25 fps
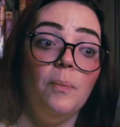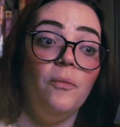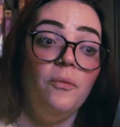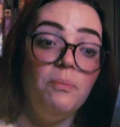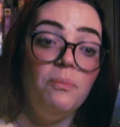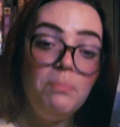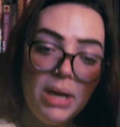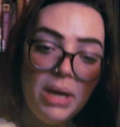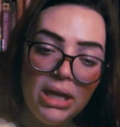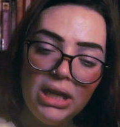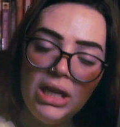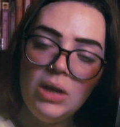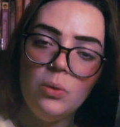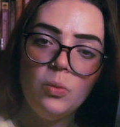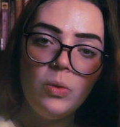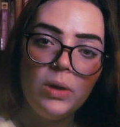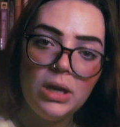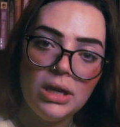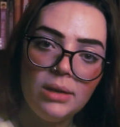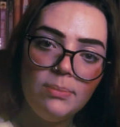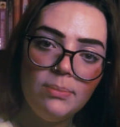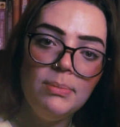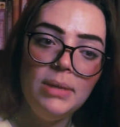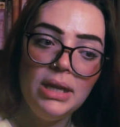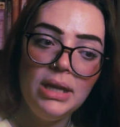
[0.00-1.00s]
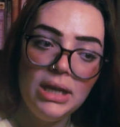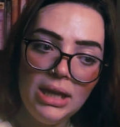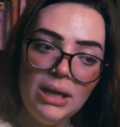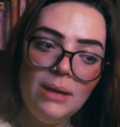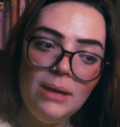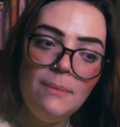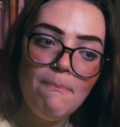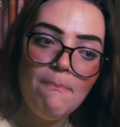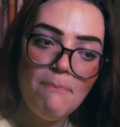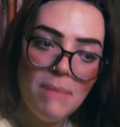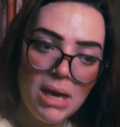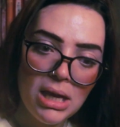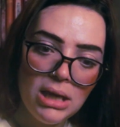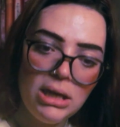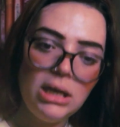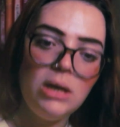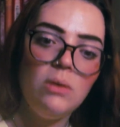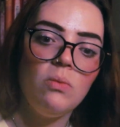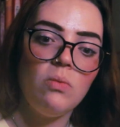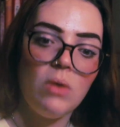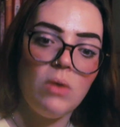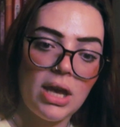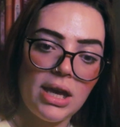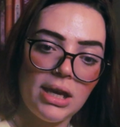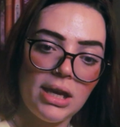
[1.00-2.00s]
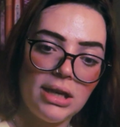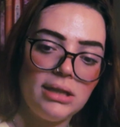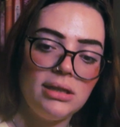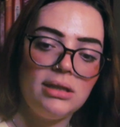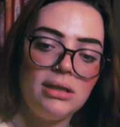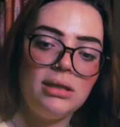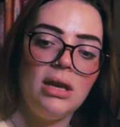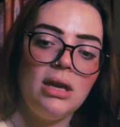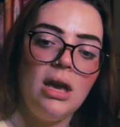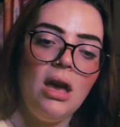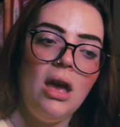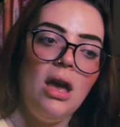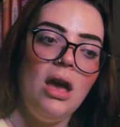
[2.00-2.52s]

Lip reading: many ways, many ways